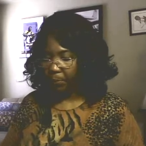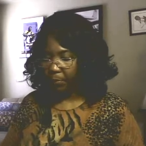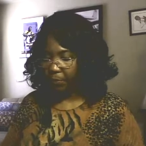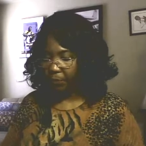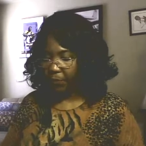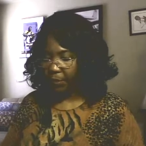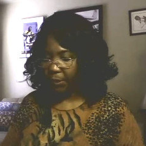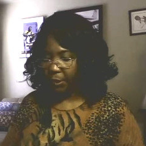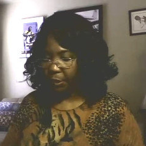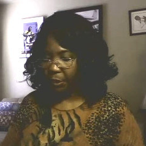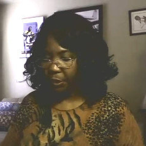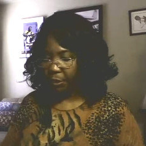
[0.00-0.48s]

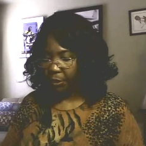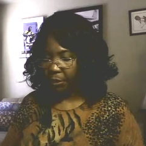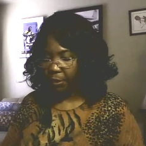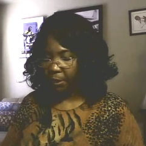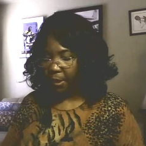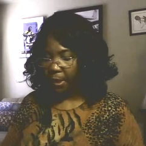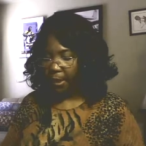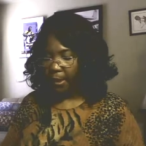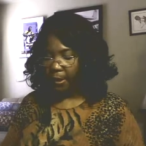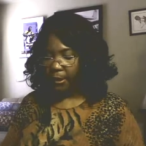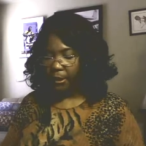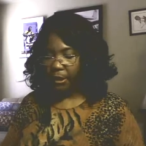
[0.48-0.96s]
provisions
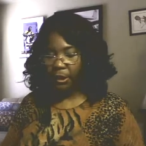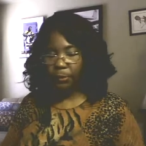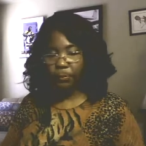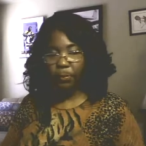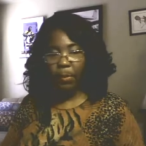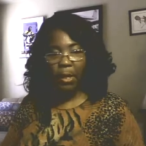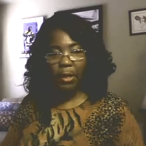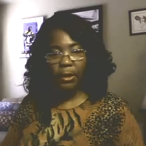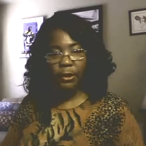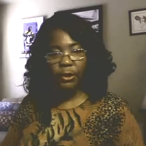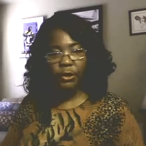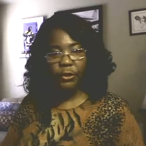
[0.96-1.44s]

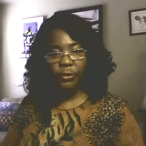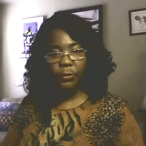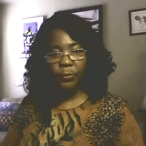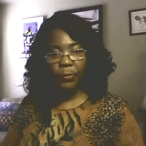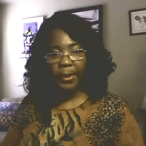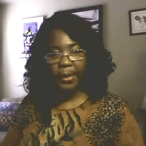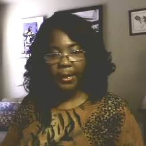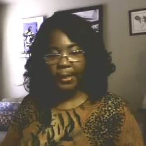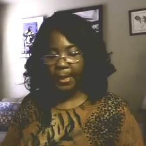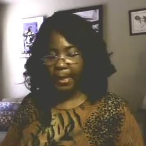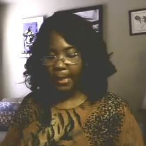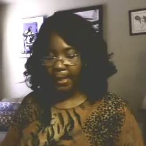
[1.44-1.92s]

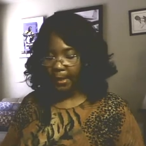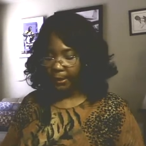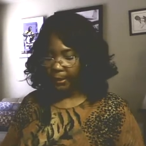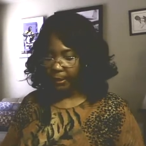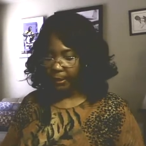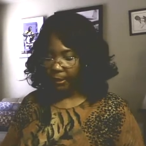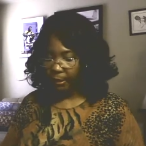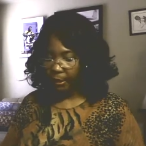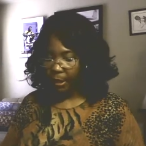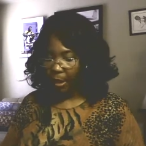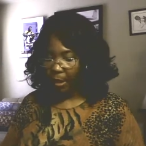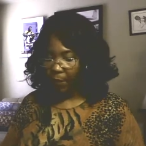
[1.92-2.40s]
sponsoring
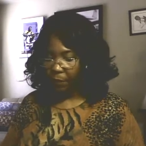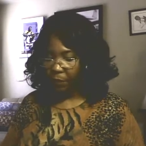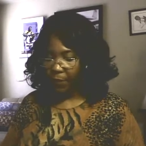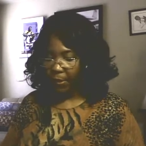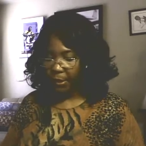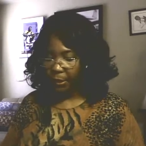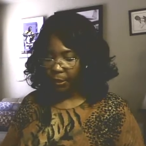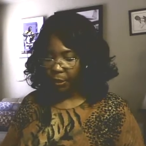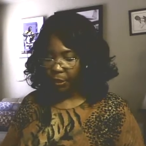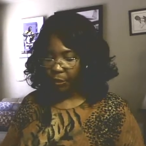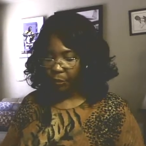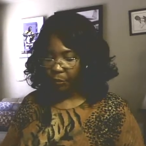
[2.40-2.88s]

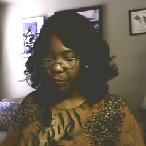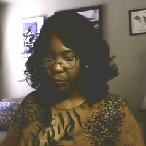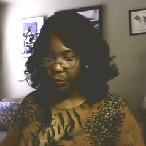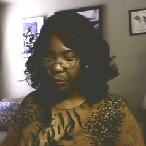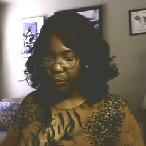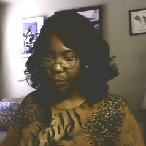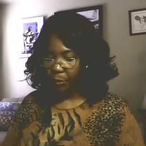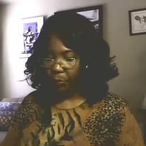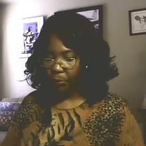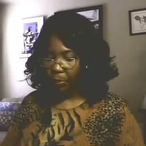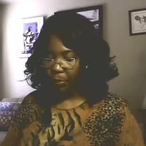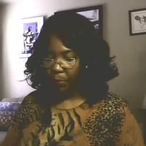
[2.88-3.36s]
self-insured
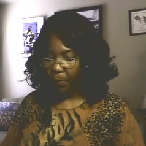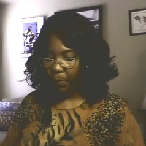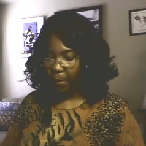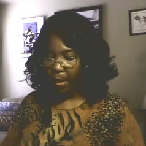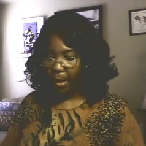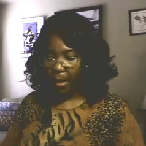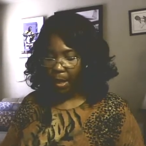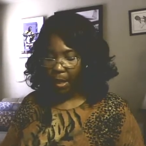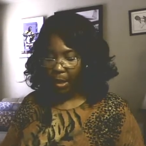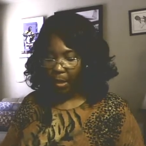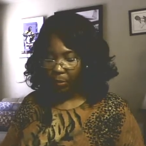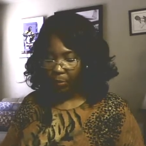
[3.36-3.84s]
group
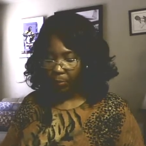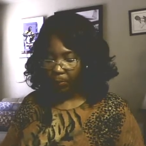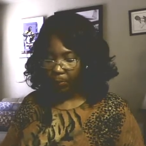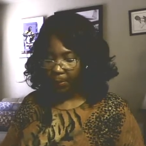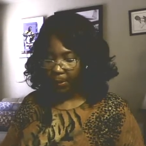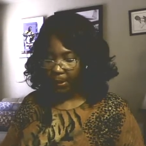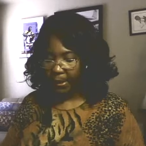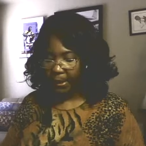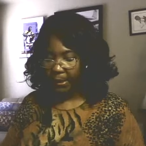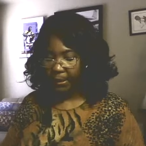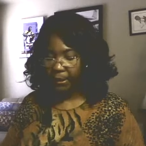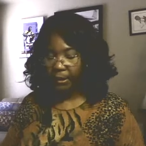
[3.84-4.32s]
health
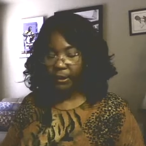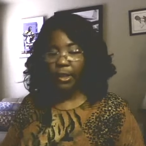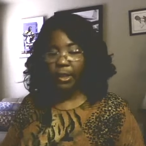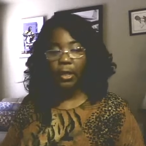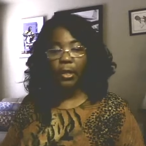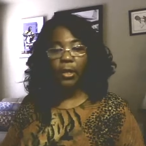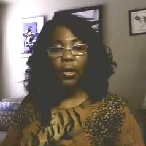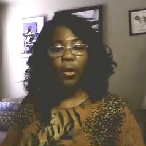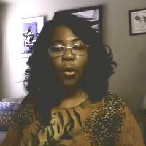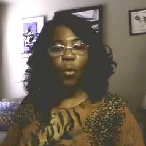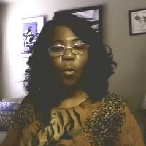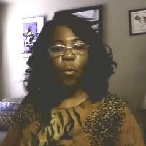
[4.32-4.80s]
plans,
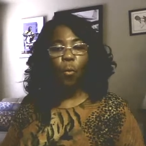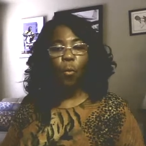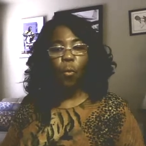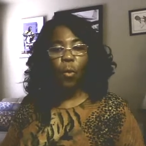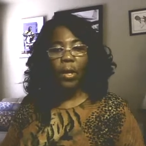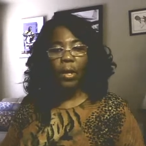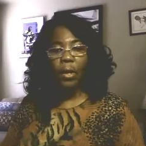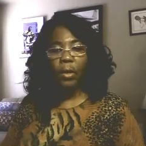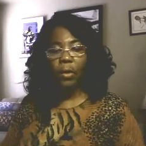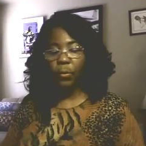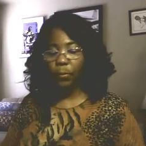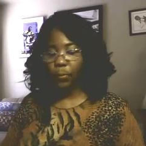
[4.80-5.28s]

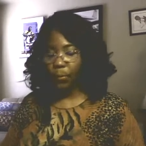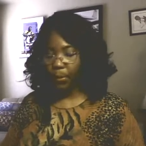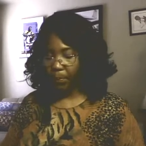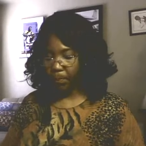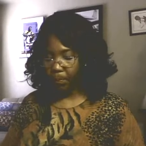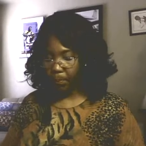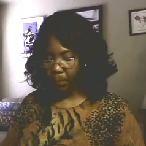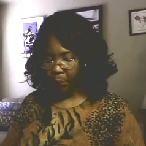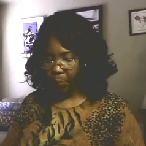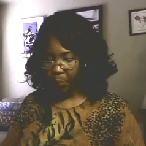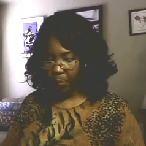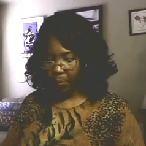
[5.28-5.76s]
will
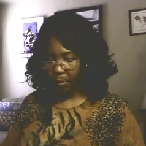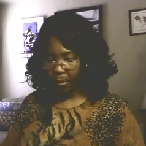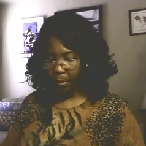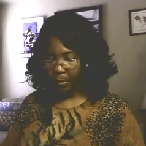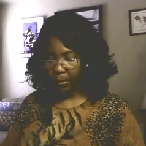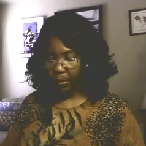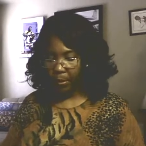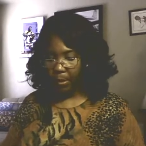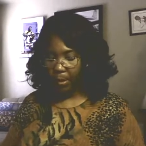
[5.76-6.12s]
report